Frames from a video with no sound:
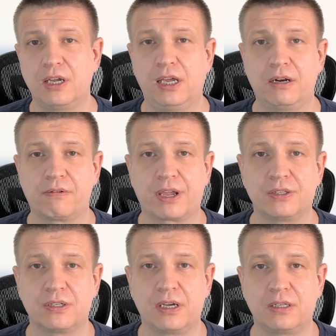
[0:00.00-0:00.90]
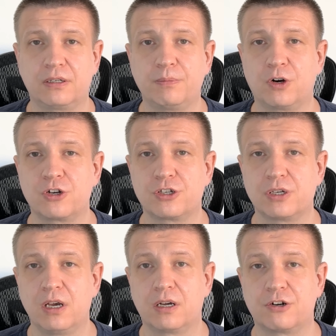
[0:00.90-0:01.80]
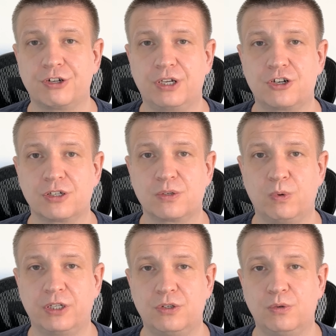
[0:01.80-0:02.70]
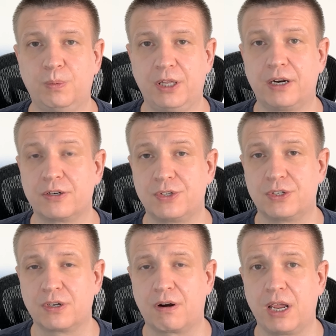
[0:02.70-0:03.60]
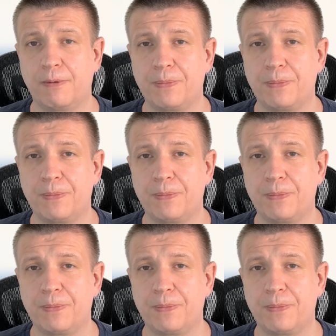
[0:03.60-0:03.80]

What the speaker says: and a reconciler merges contradictions when 2 planners disagree.